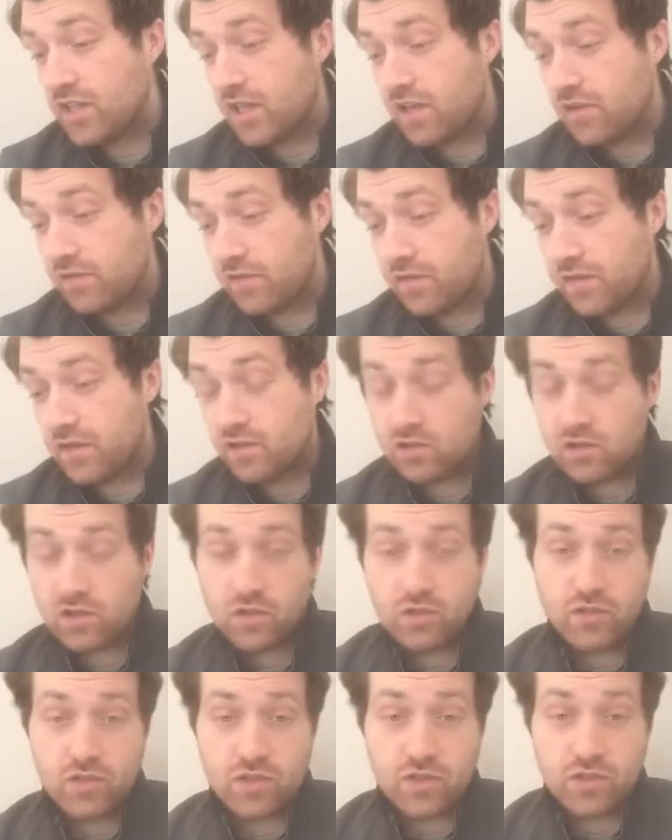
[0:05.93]
I feel,
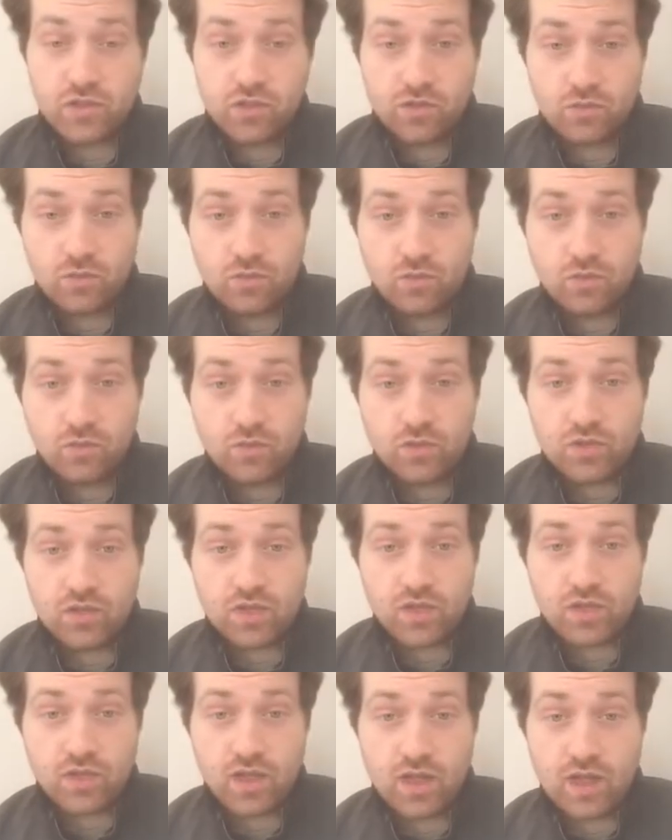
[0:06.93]
closer
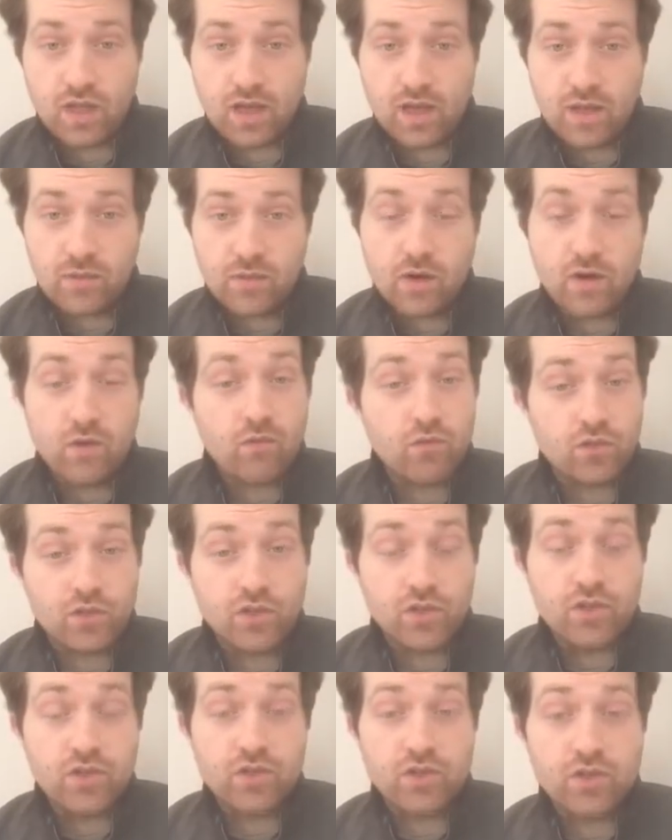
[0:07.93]
towards a
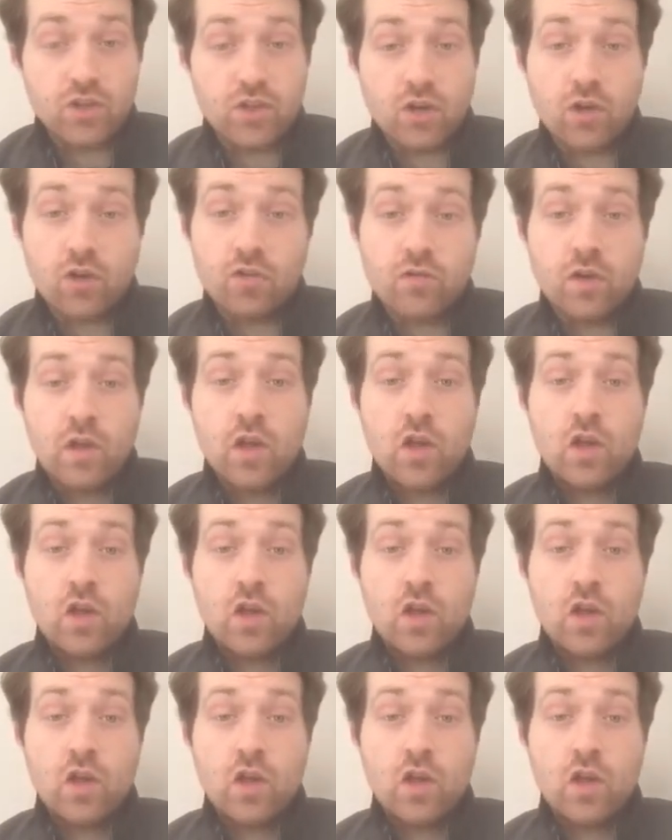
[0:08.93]
return to golf.